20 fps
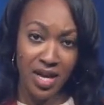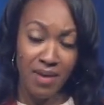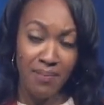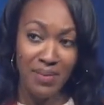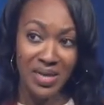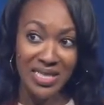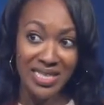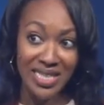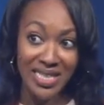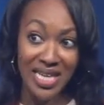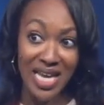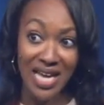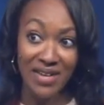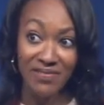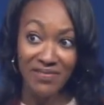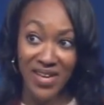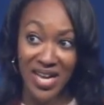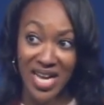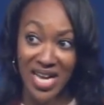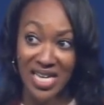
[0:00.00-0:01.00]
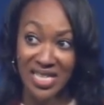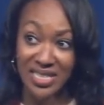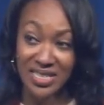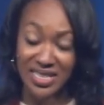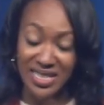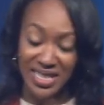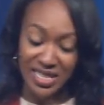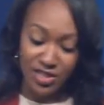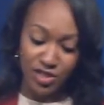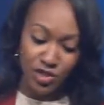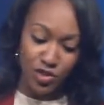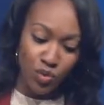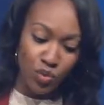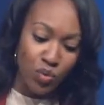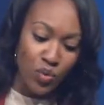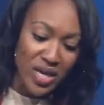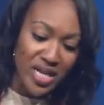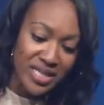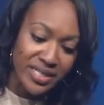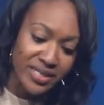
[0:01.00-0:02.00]
Muscadine vines, they
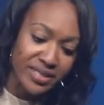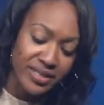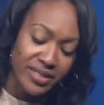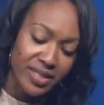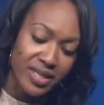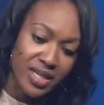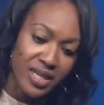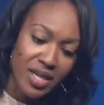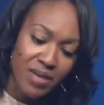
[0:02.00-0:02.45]
twist,